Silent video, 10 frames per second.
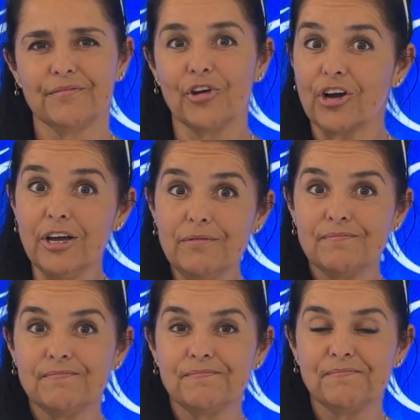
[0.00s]
Okay?
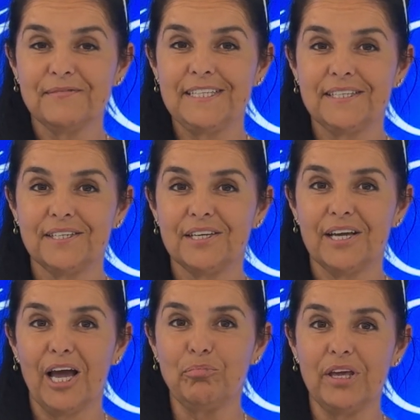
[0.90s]

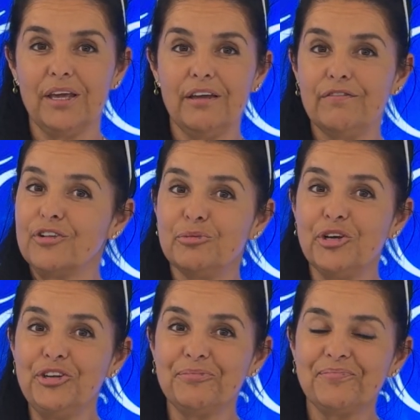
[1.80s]
Happy full moon.